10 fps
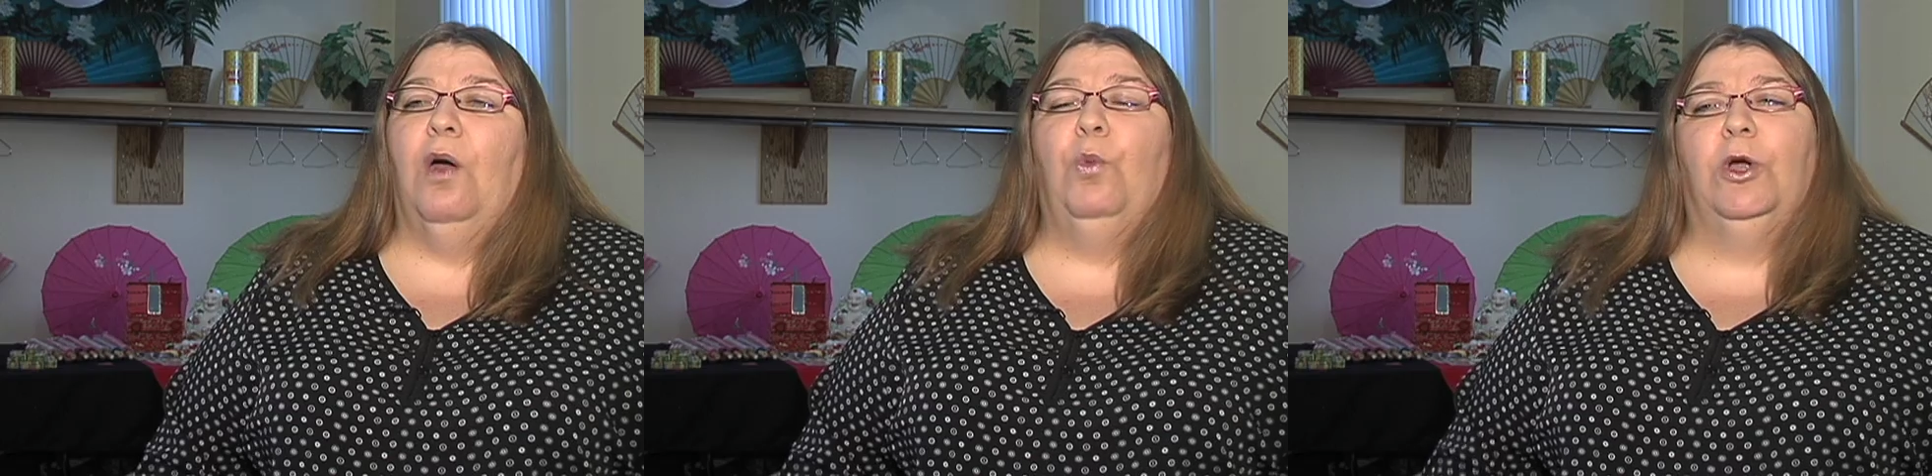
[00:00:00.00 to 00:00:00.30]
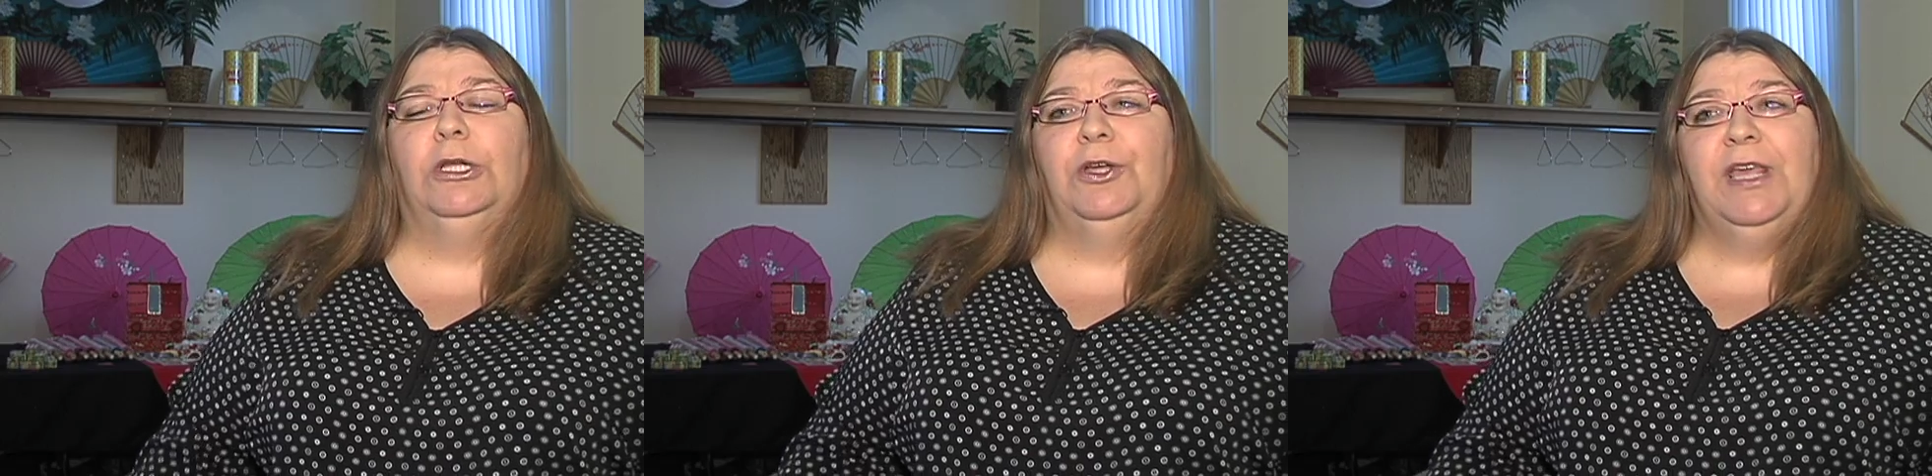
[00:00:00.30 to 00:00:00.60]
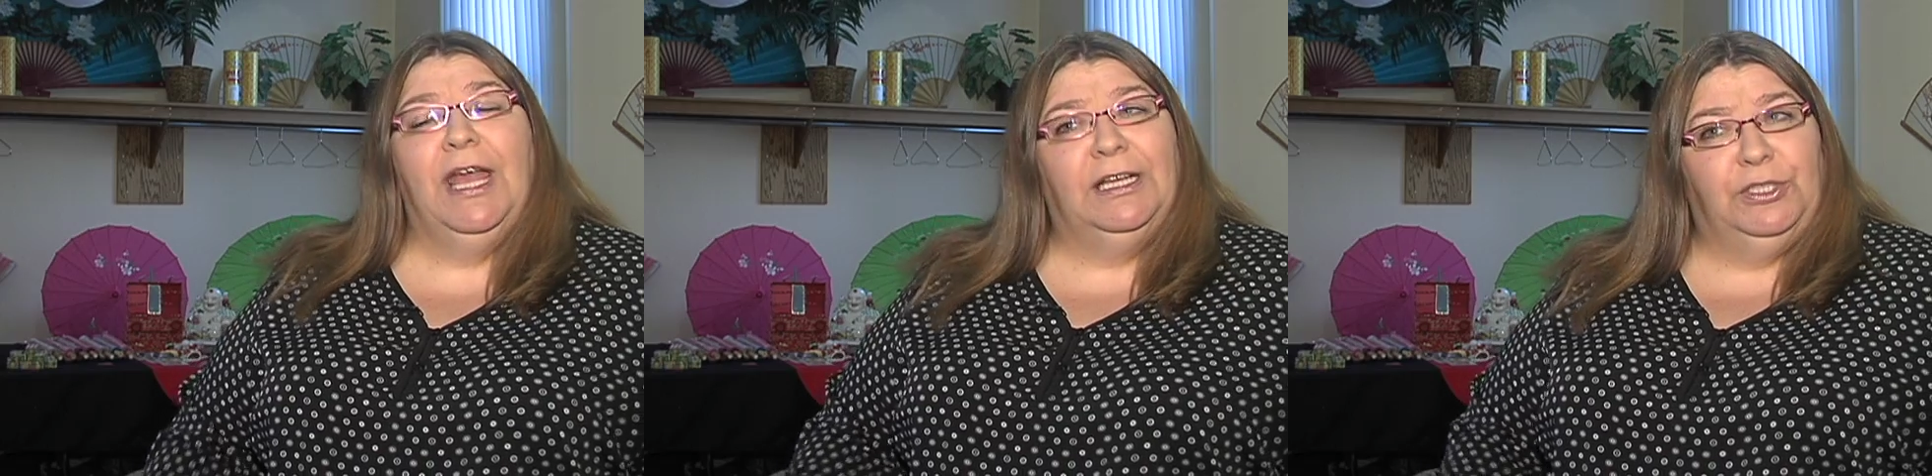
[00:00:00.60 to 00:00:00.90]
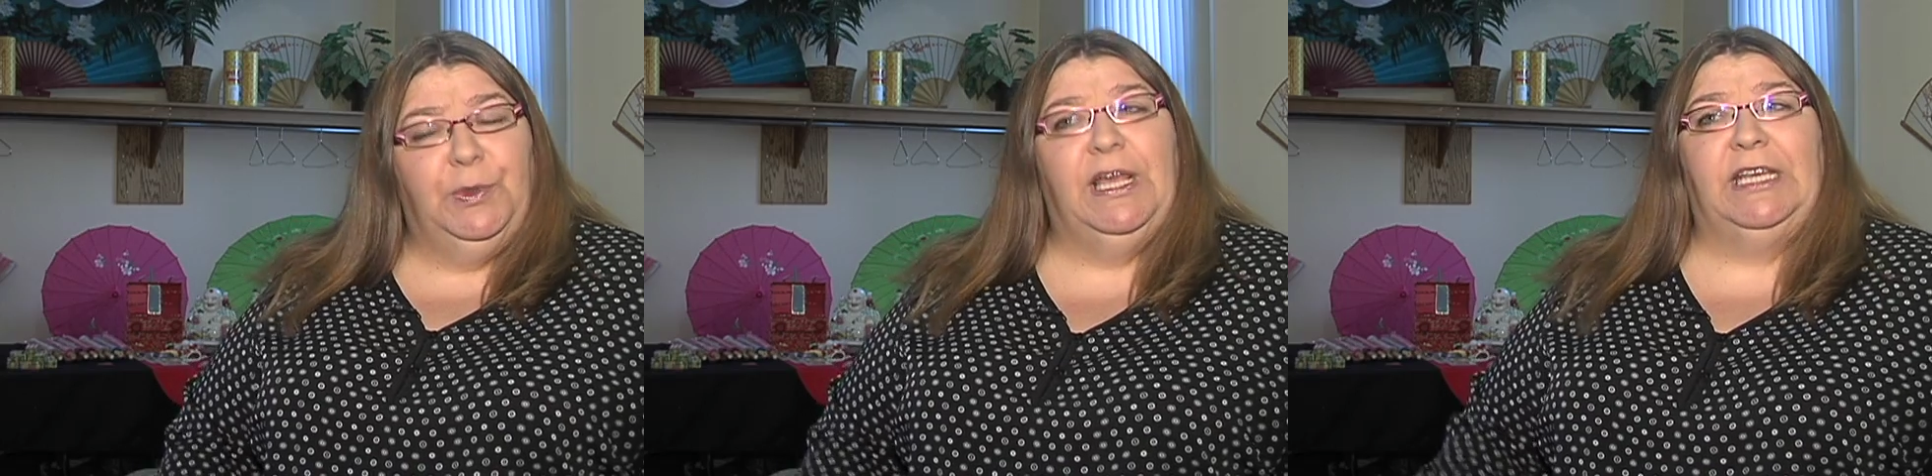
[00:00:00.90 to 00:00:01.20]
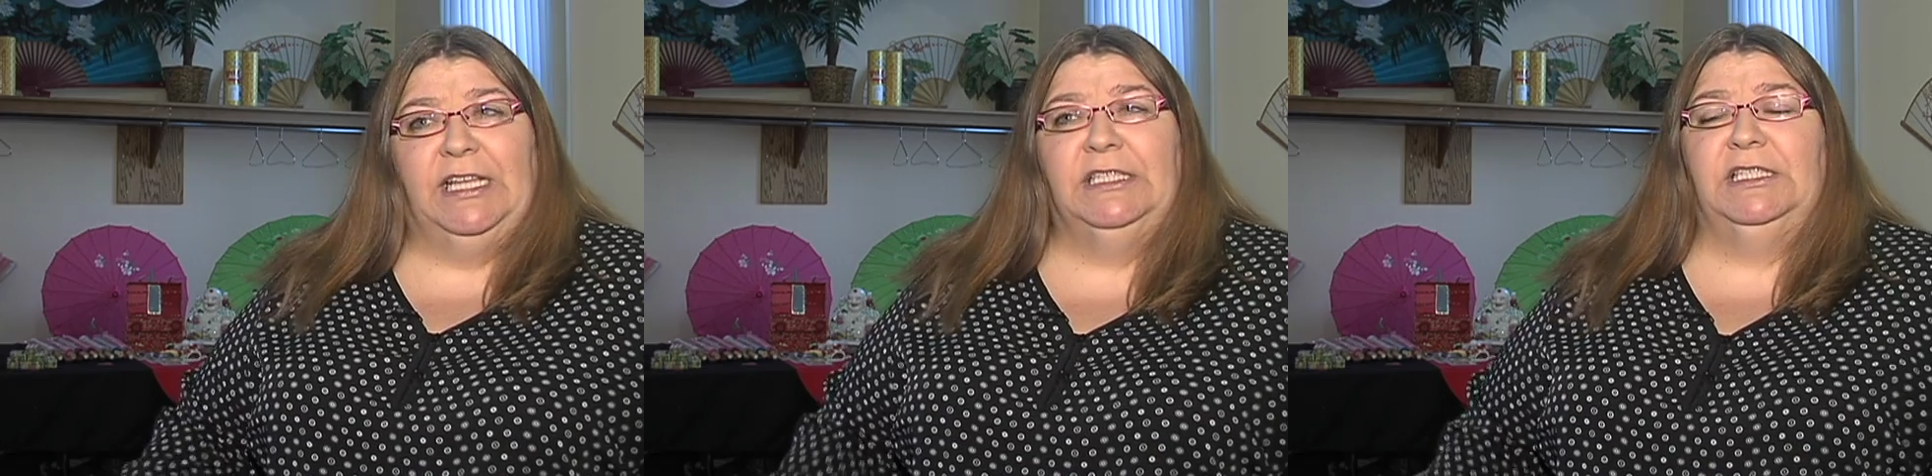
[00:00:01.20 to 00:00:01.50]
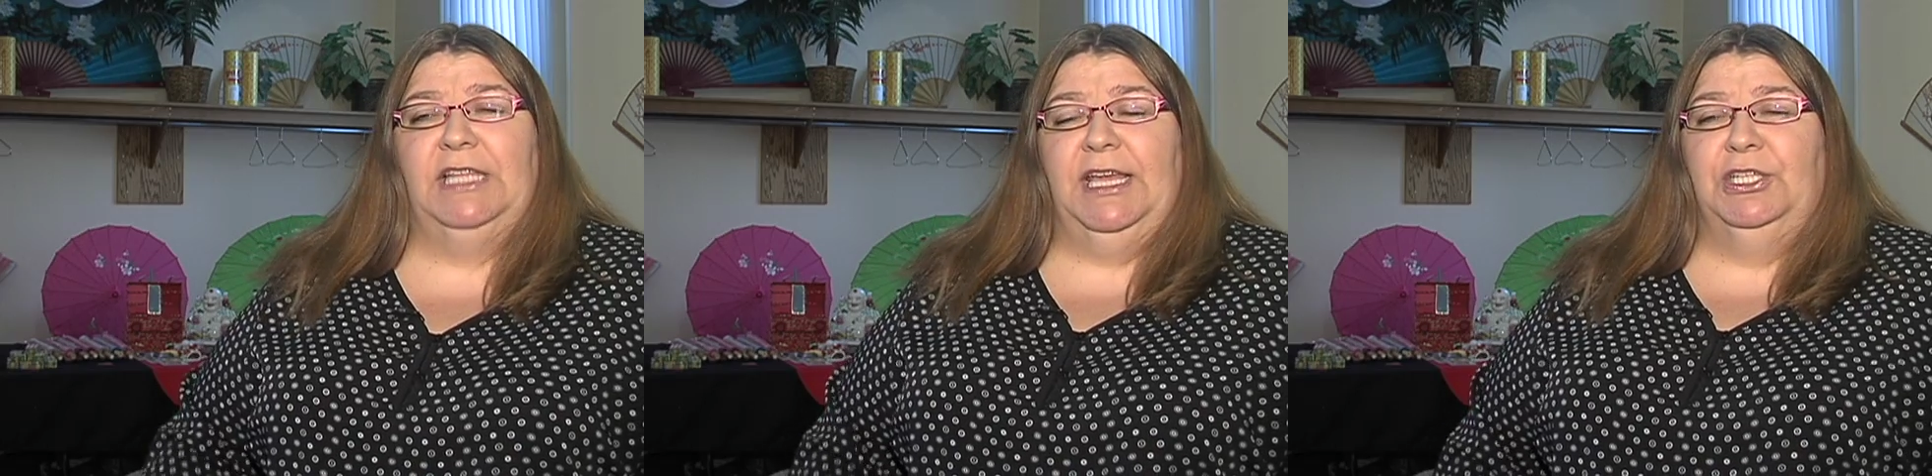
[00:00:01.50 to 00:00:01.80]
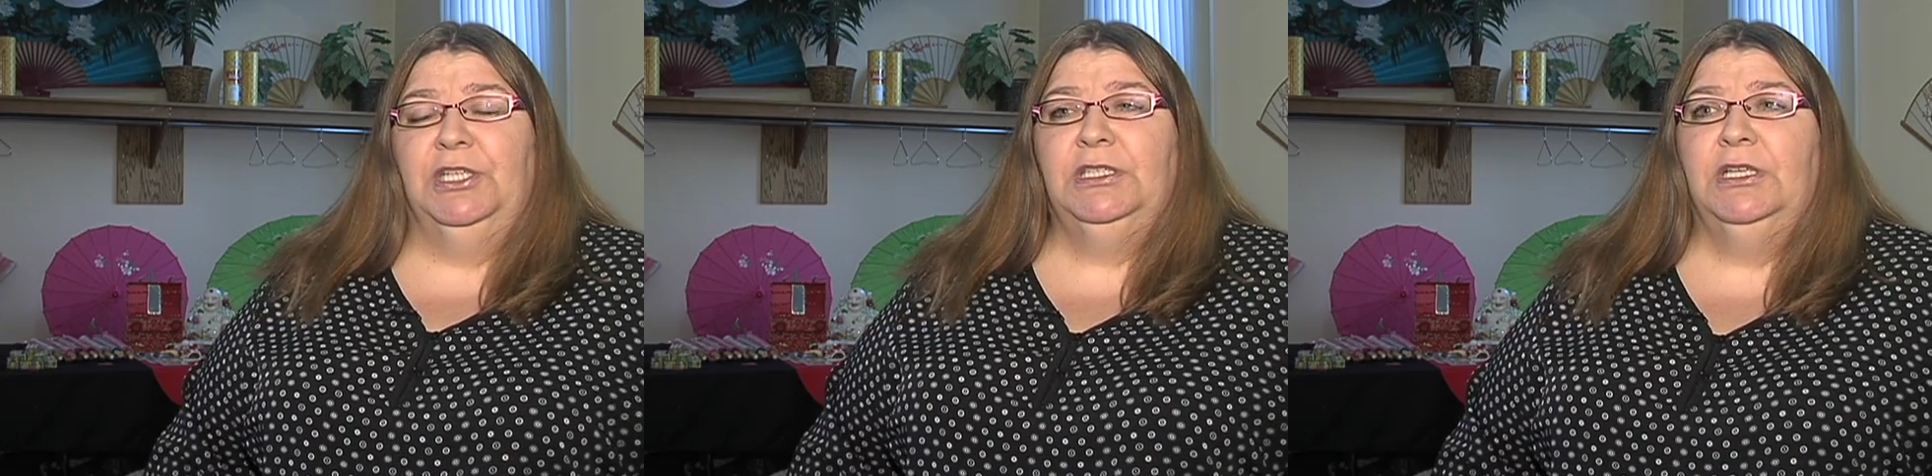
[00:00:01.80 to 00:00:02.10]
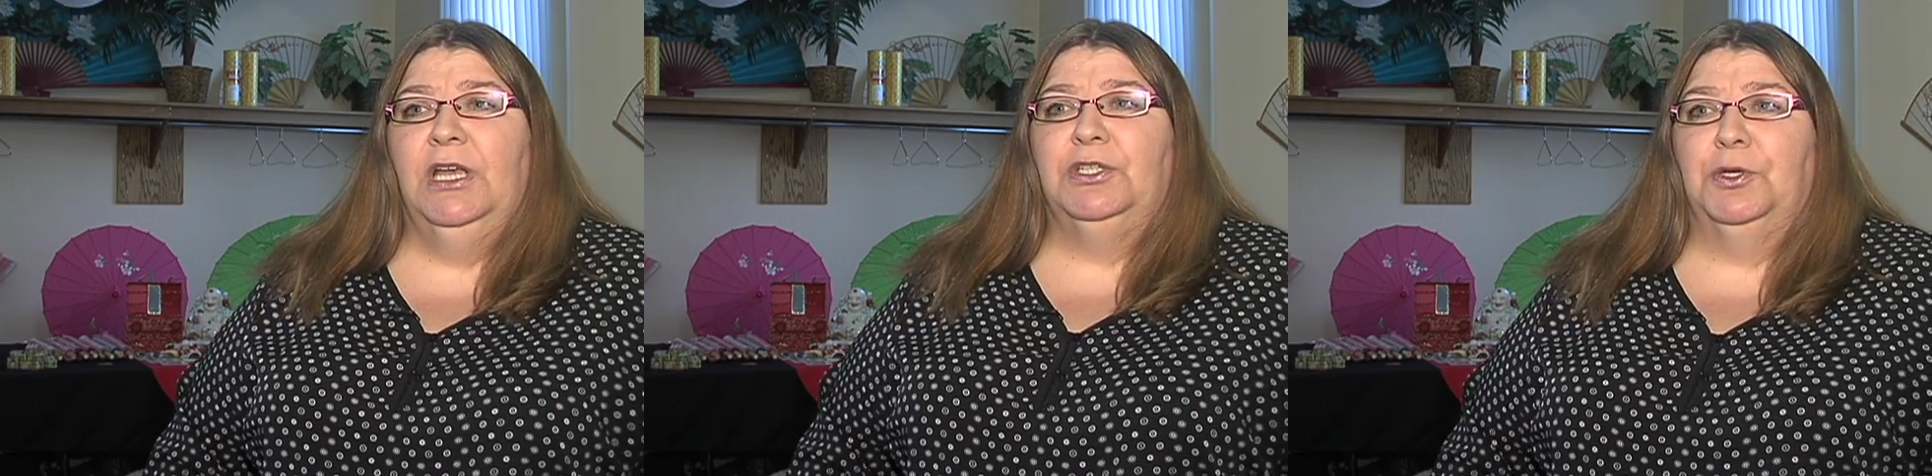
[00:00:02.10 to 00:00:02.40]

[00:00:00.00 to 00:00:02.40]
We're looking at it, doing it in stages.